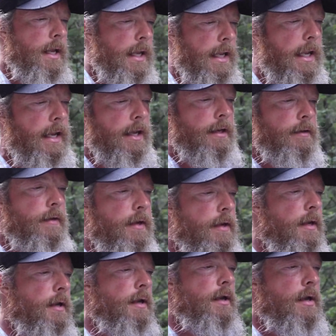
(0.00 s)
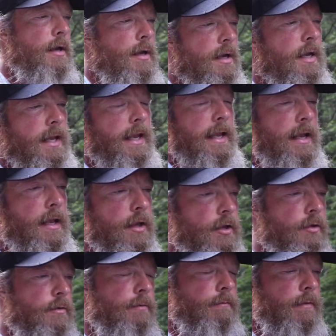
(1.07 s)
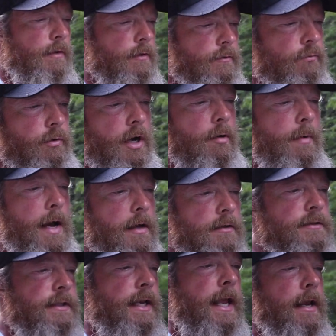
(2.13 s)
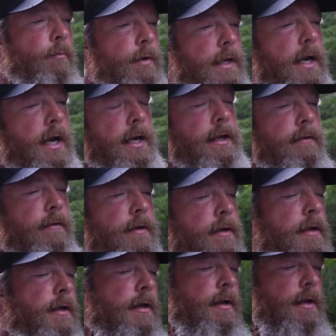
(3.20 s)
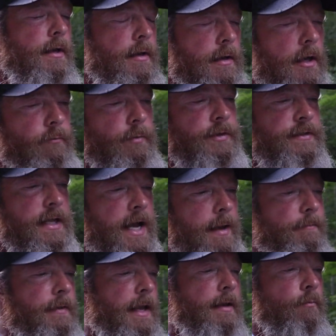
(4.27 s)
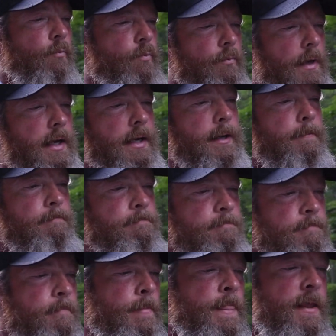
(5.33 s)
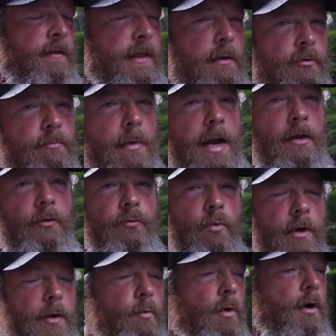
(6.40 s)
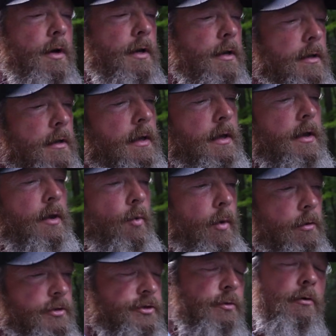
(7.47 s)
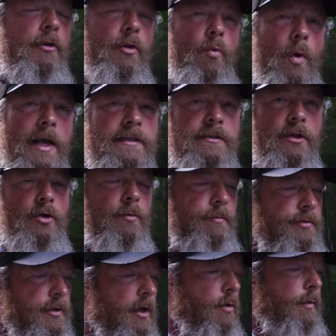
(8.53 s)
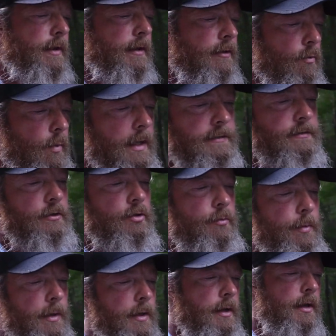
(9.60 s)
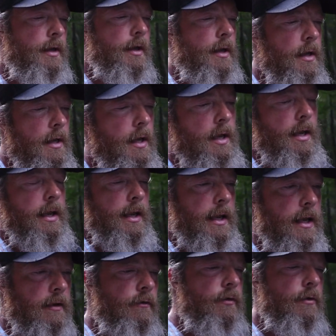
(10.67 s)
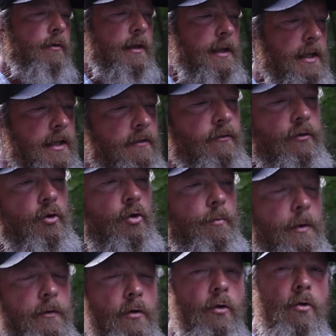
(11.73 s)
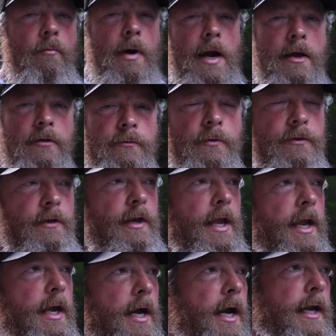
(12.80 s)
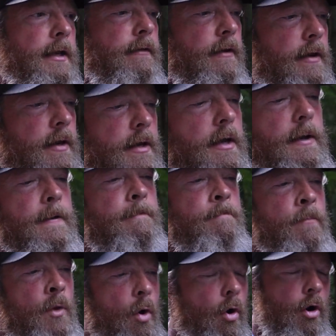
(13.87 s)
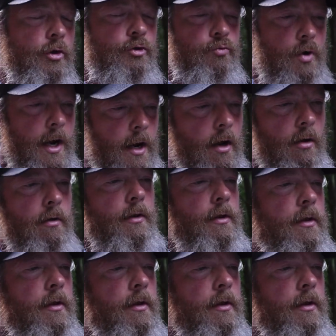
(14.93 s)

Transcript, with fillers: and uh, trail miles today we hiked because we stopped at, um, I think it was mile 21. We were still on the west loop, so we did the west loop into the east loop and total miles for today hiked on trail